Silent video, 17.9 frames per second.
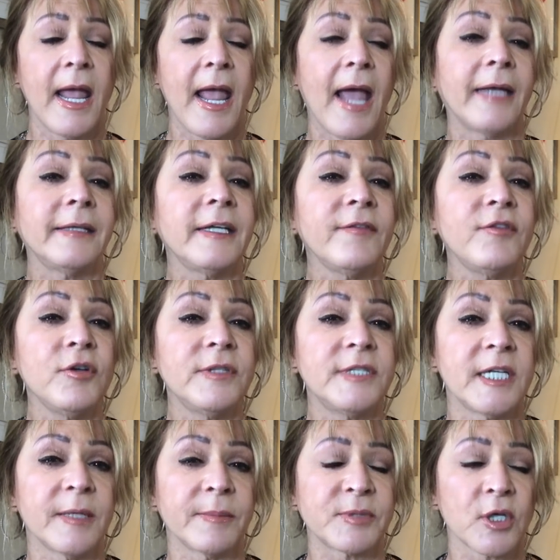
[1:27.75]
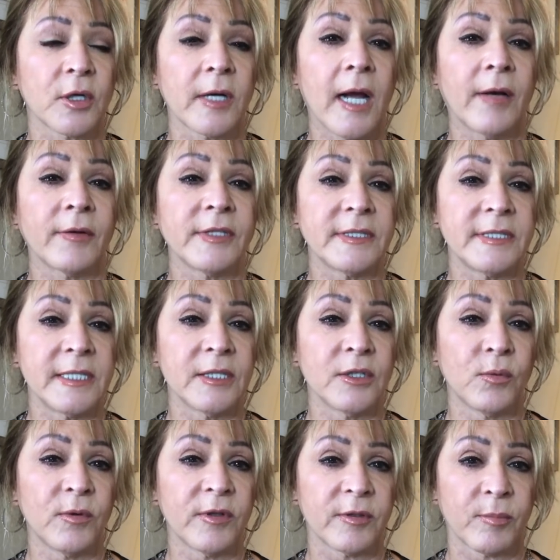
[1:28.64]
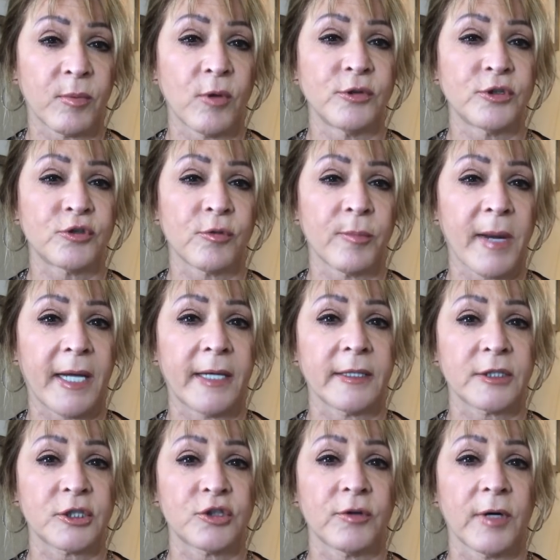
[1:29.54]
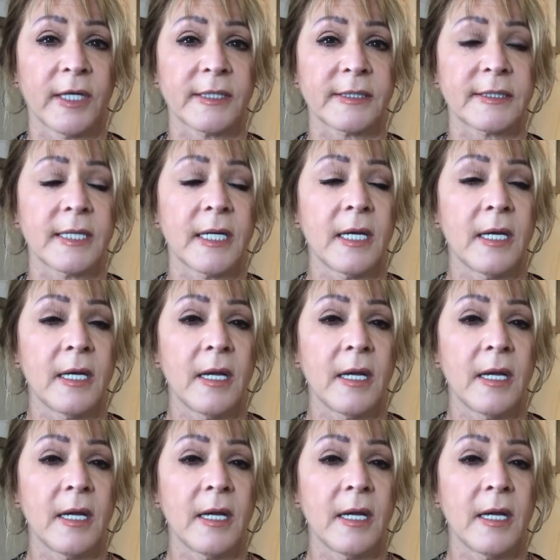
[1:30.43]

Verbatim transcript: and give you tips on how to deal with the post-traumatic stress